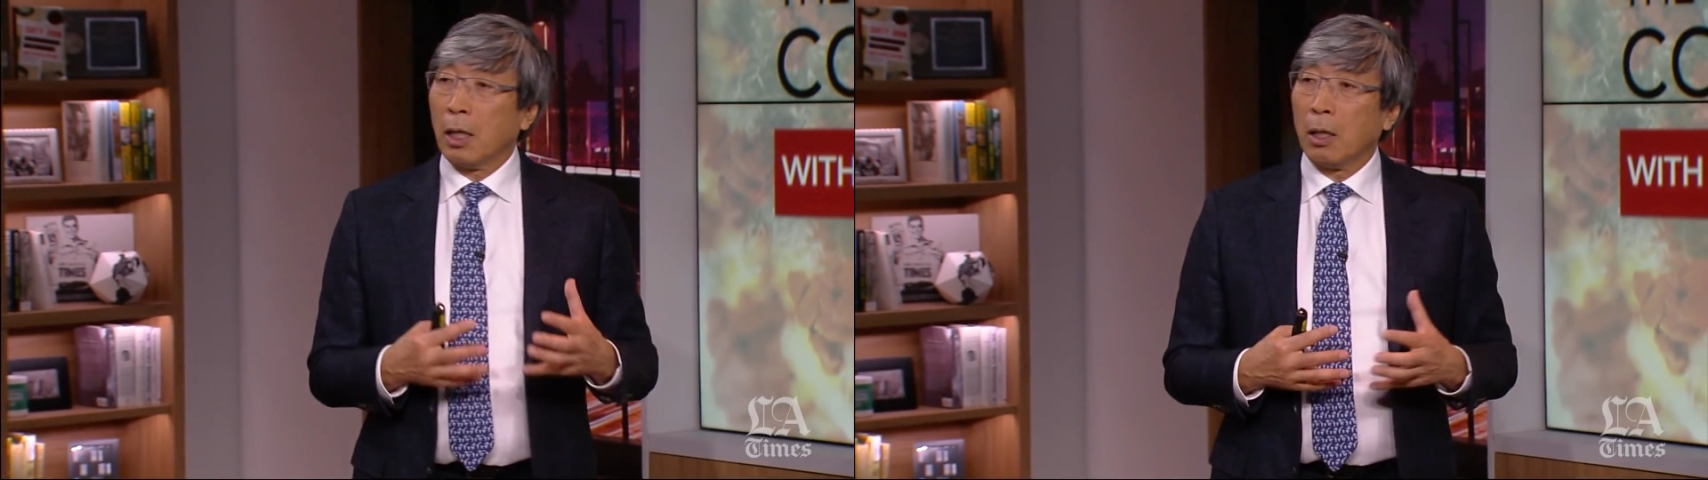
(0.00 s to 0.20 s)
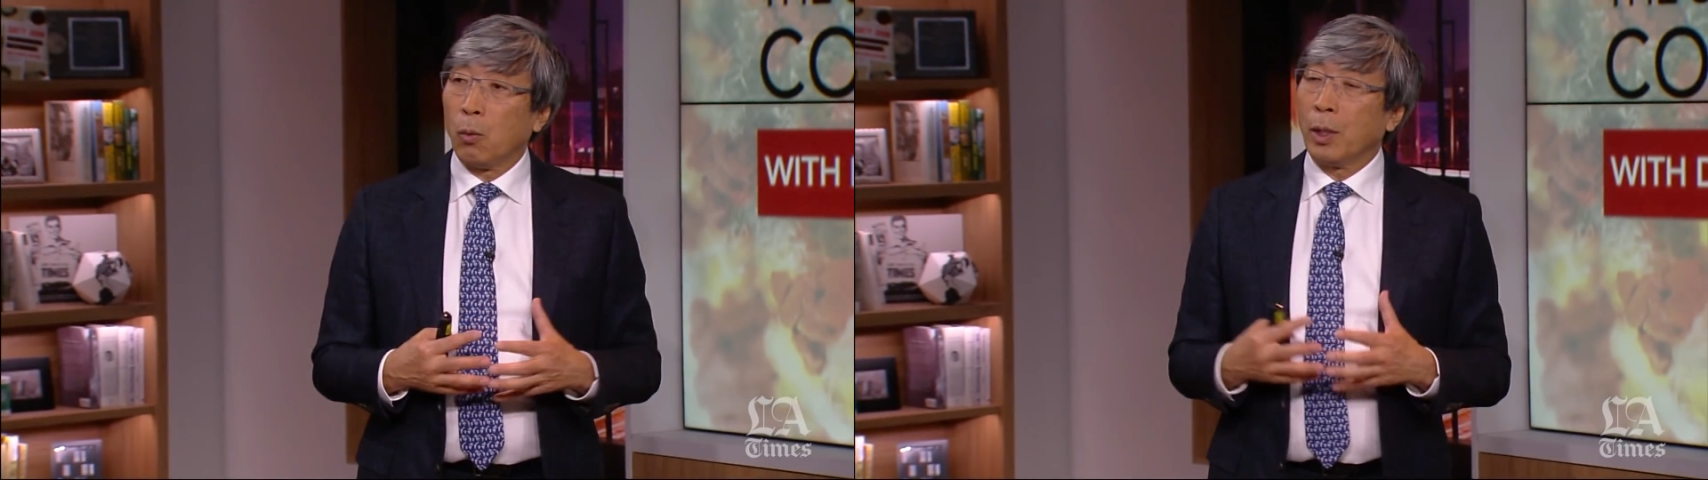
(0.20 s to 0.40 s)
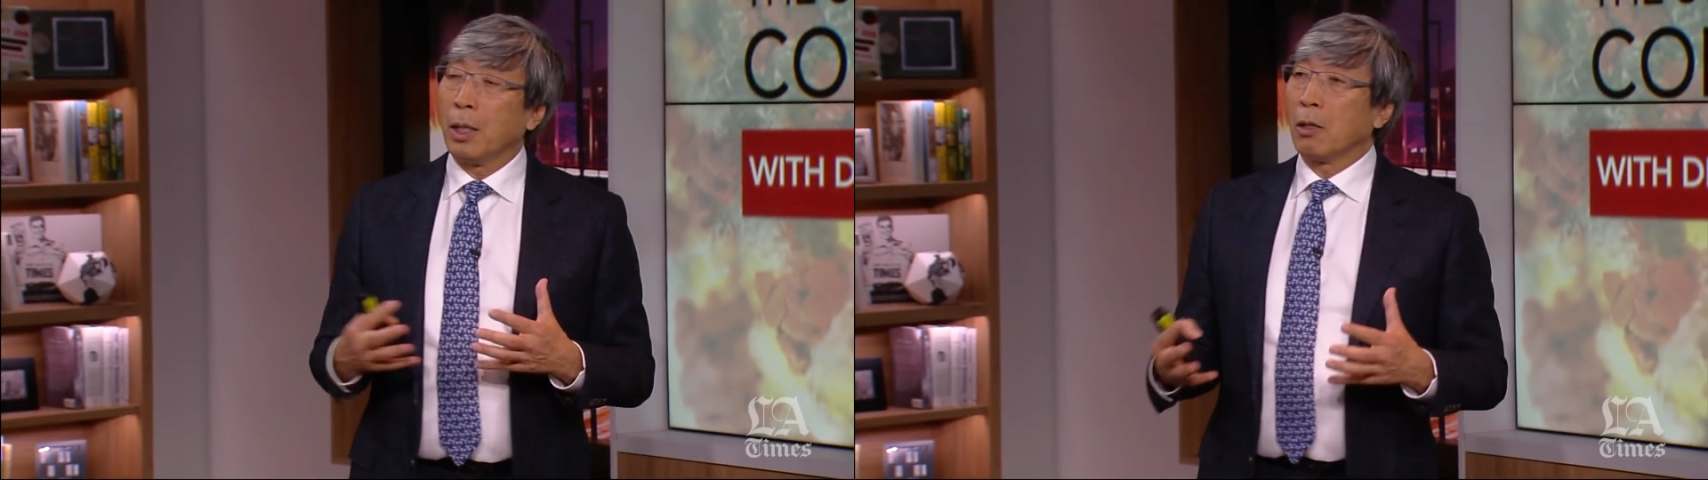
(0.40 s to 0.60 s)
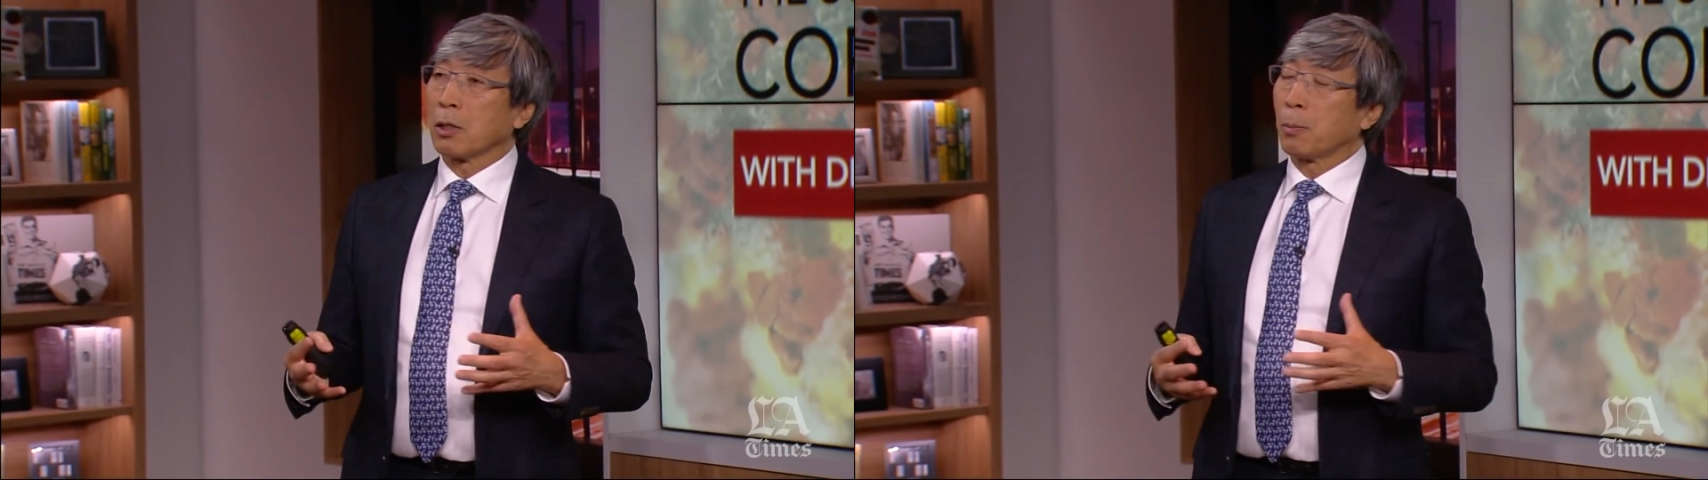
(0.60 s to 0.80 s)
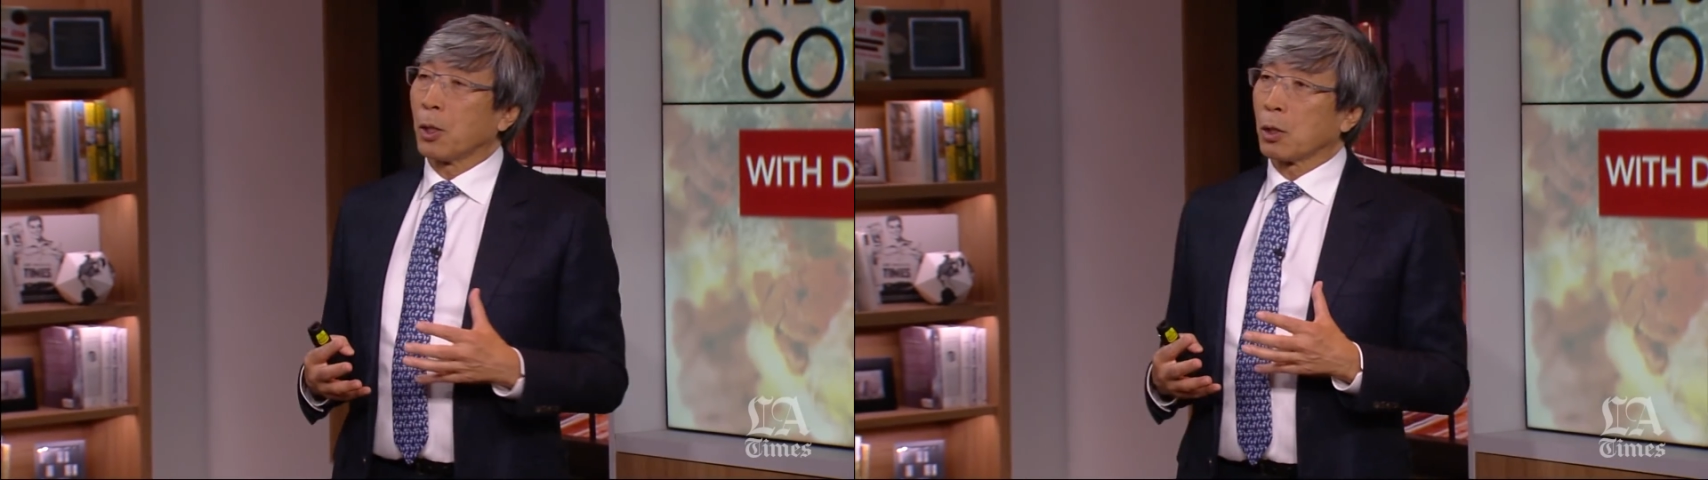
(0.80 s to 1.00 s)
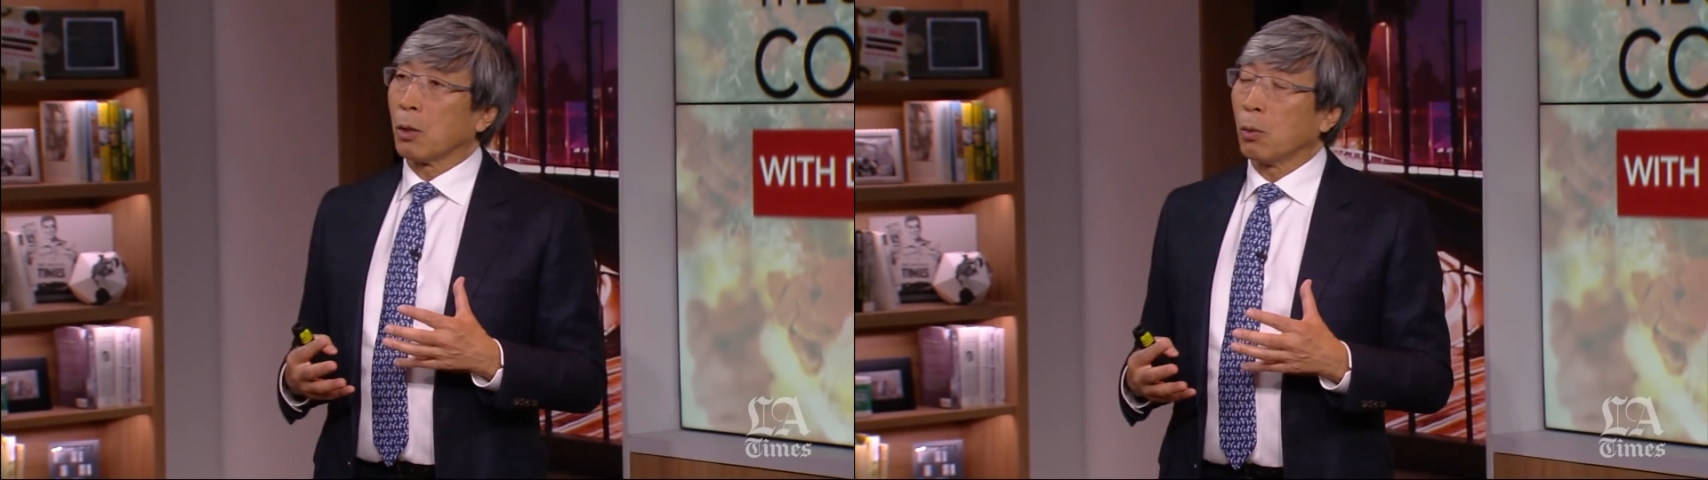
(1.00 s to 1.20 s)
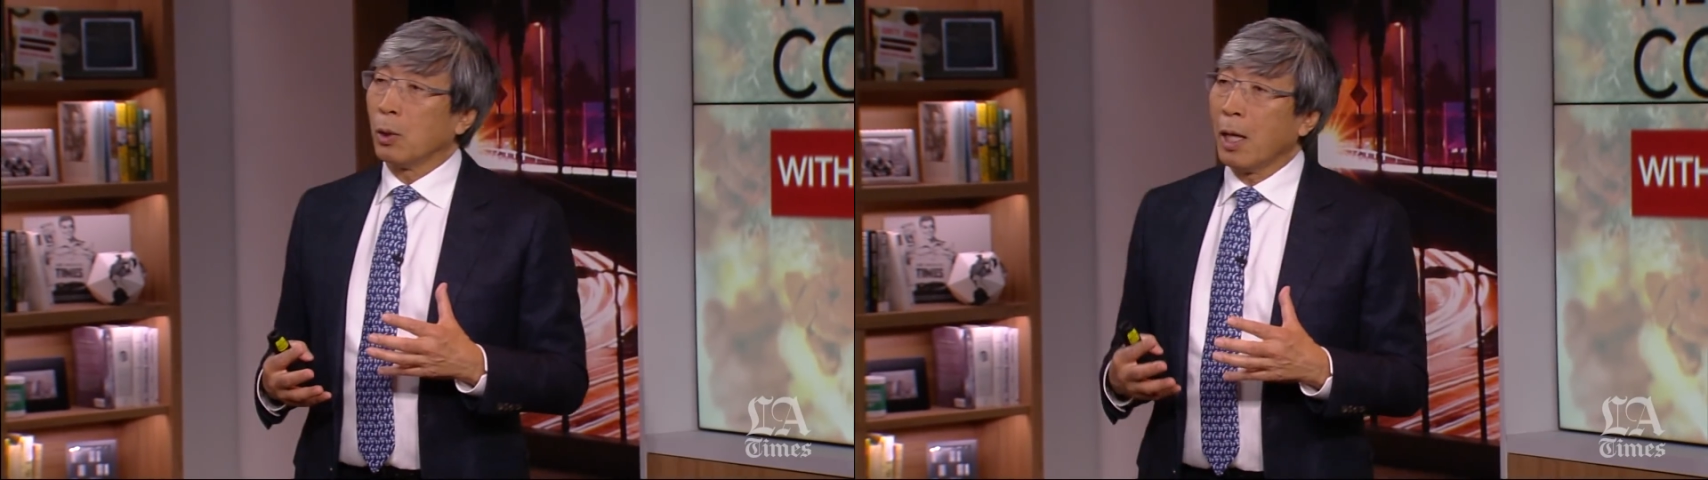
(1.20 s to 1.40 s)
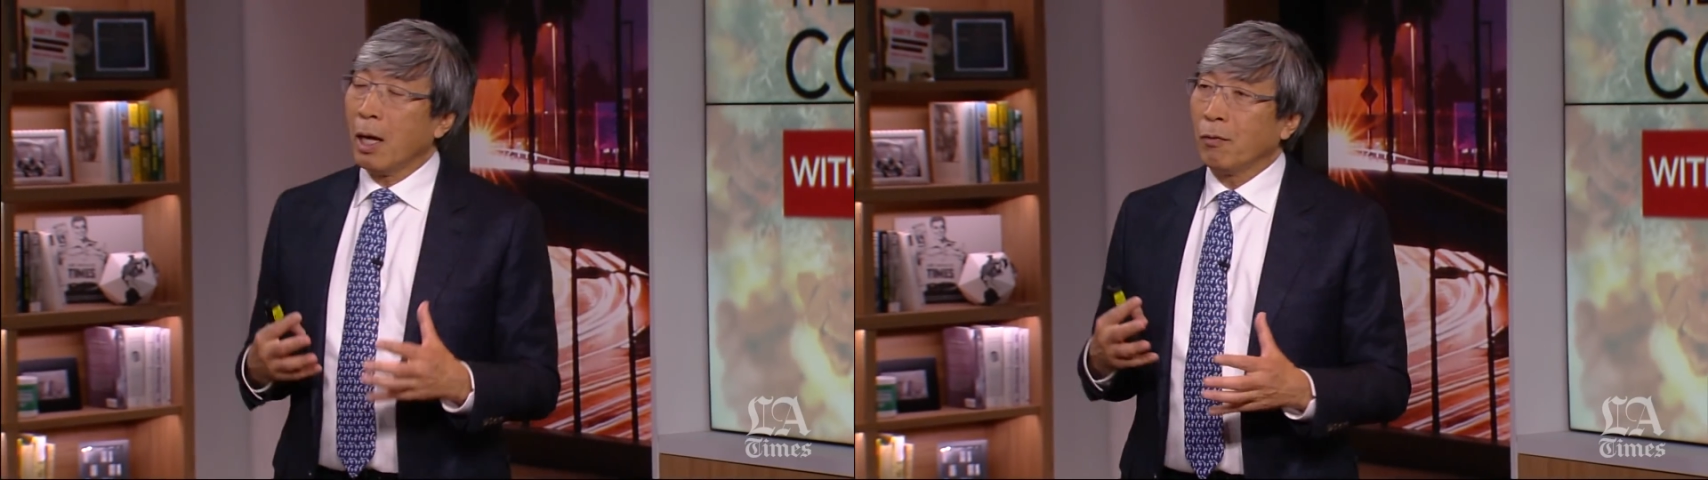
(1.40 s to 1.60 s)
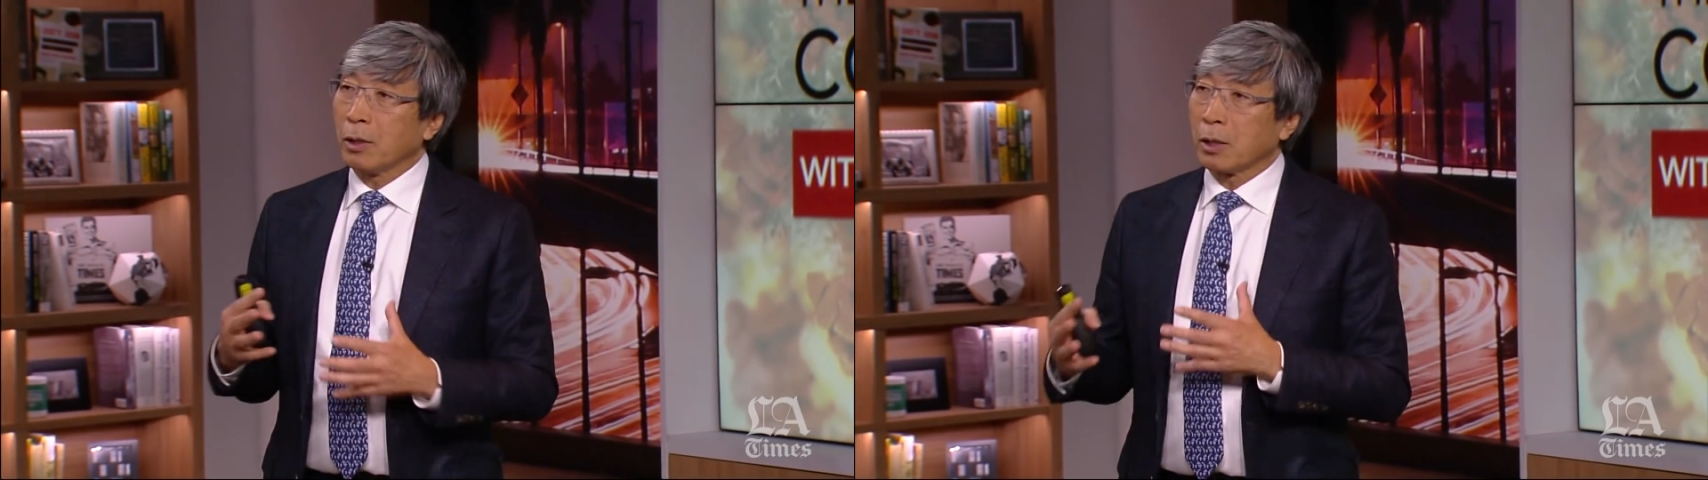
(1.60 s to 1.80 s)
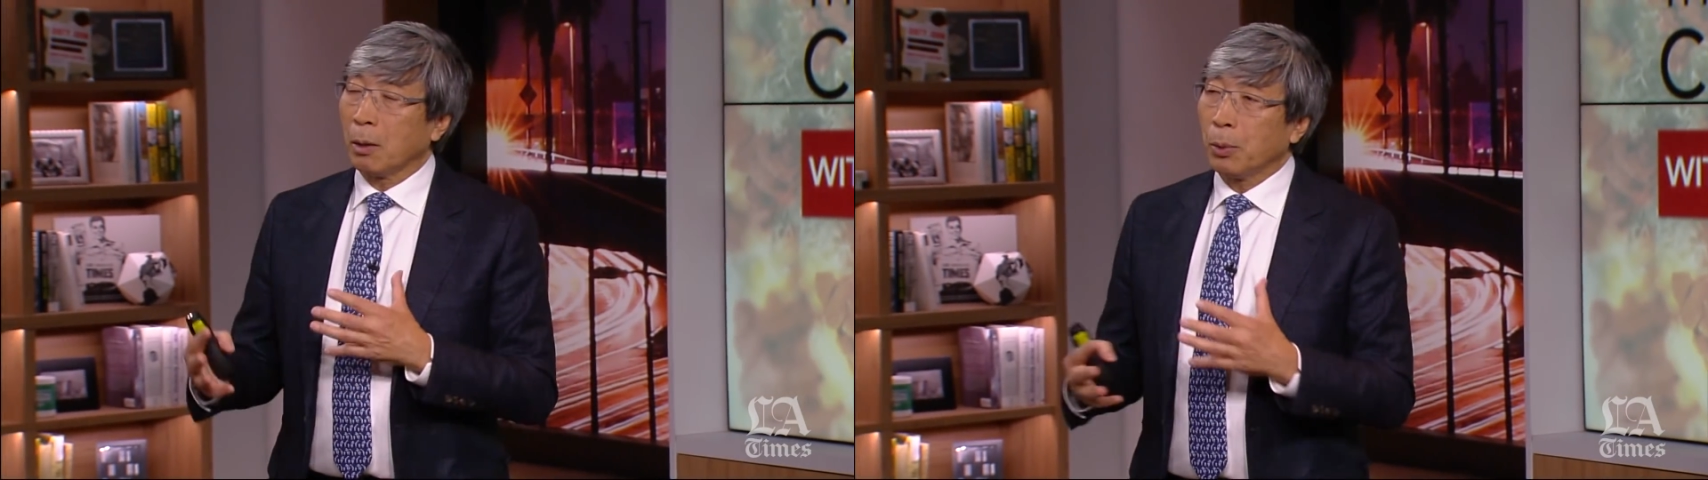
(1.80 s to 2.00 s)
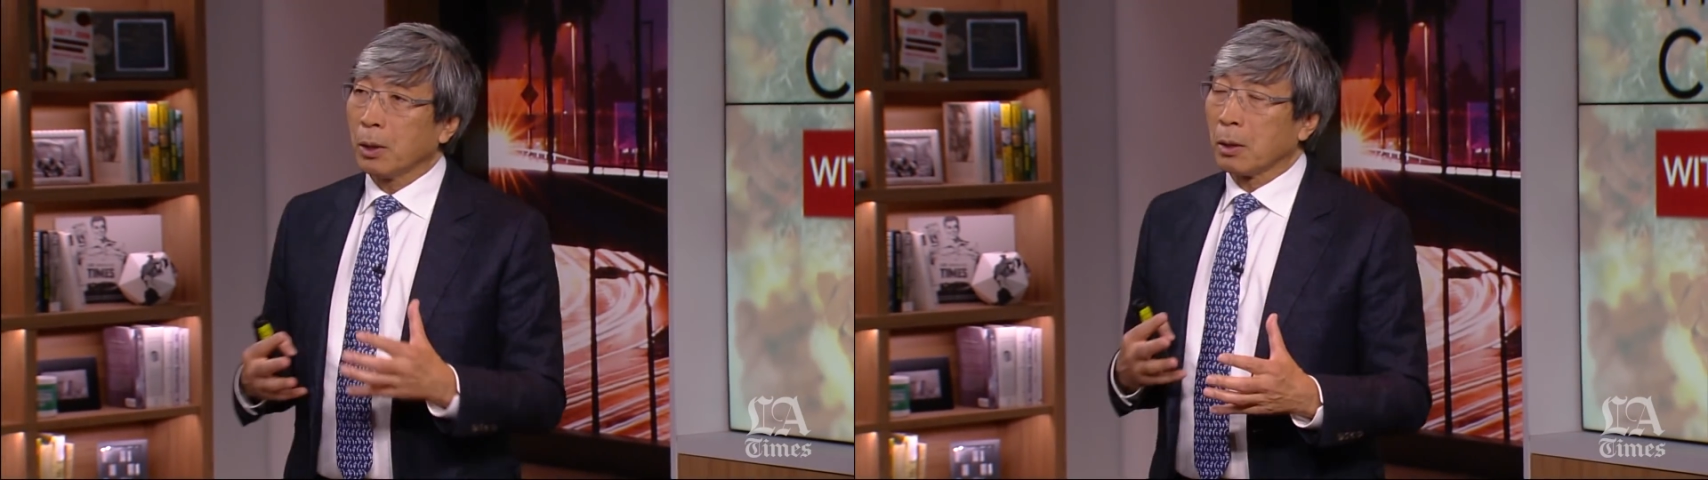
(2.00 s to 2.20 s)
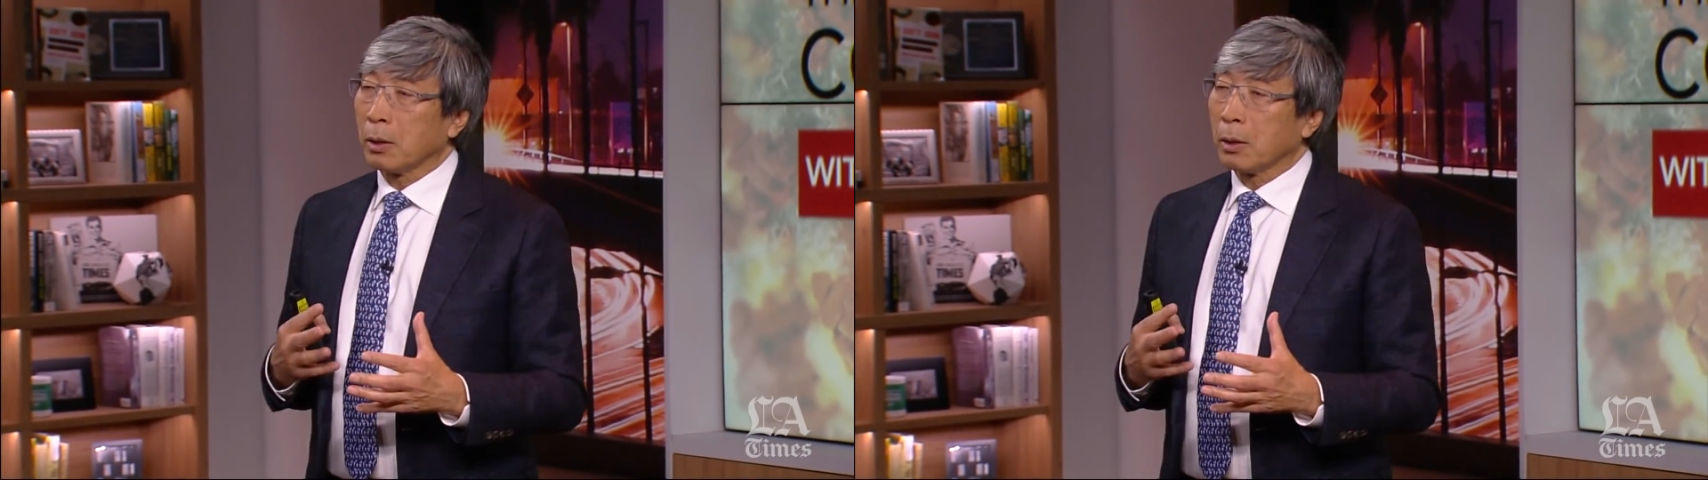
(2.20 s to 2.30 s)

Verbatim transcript: 1 hour special will have a separate,